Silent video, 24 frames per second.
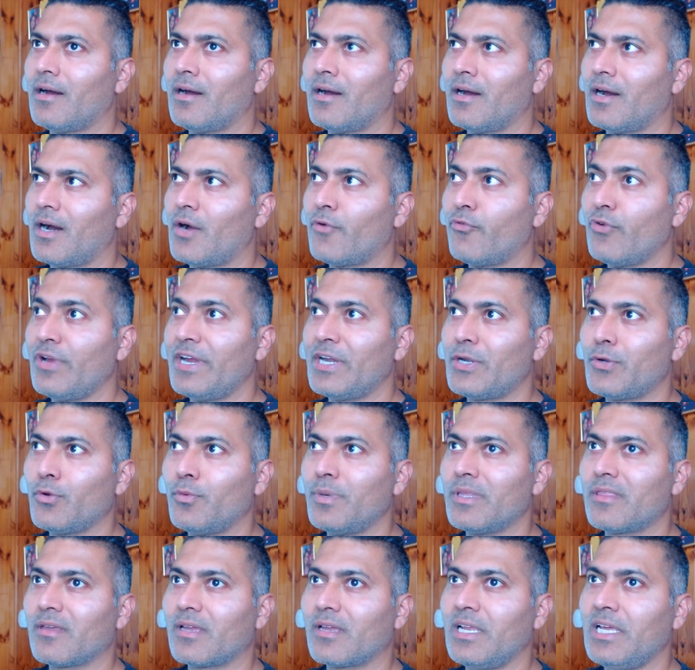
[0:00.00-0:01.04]
a way
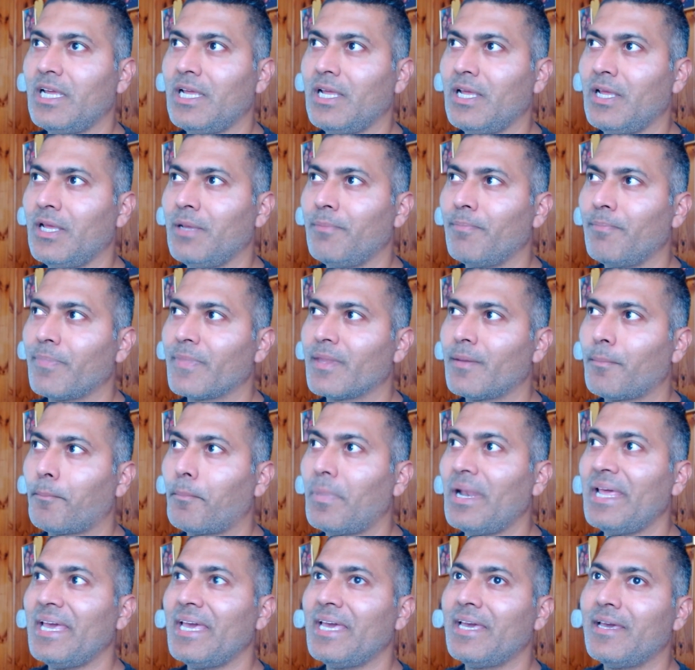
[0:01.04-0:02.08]
to basically
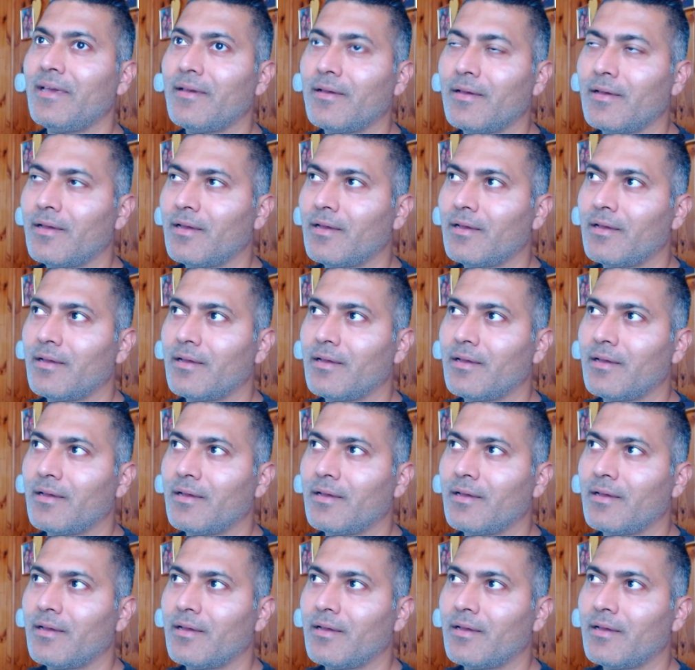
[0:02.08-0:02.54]
play